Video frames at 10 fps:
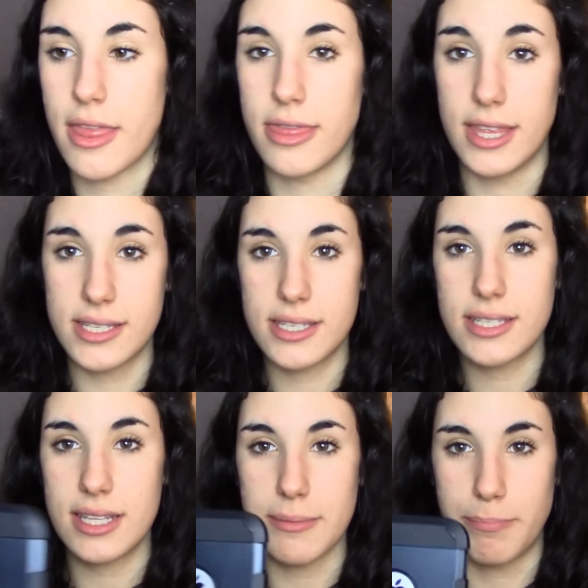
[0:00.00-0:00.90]
This is
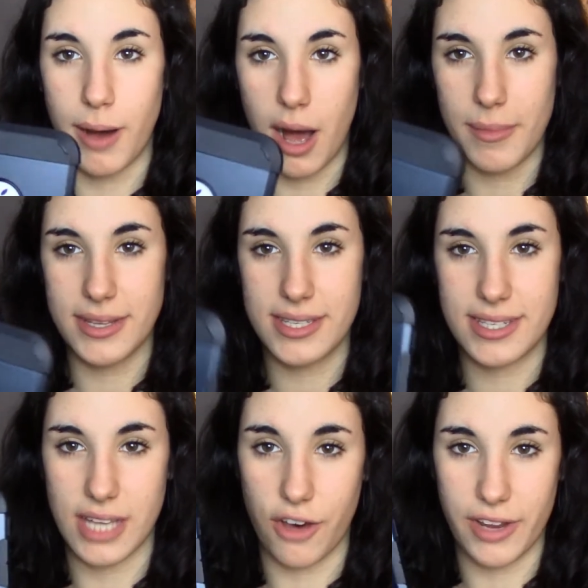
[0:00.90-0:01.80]
the bombest
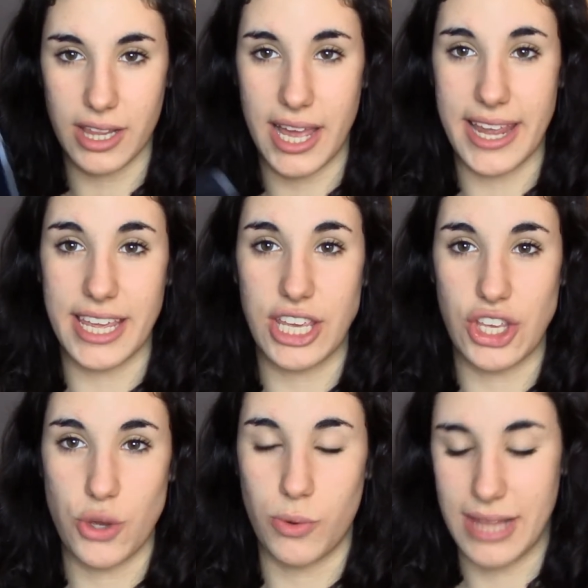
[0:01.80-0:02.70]
selfie lighting
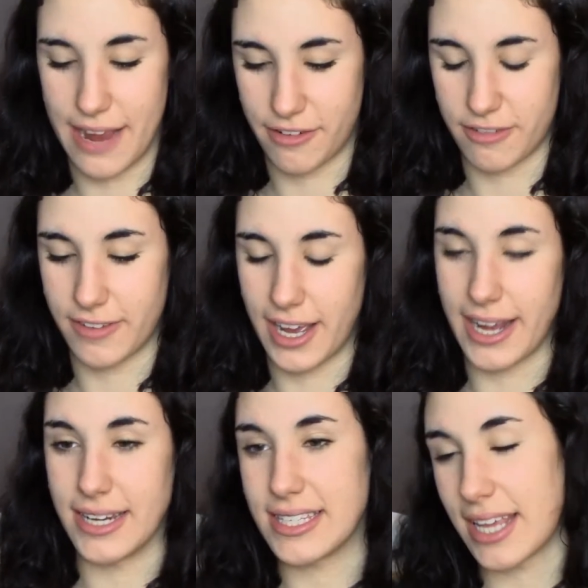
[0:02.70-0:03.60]
you will ever find.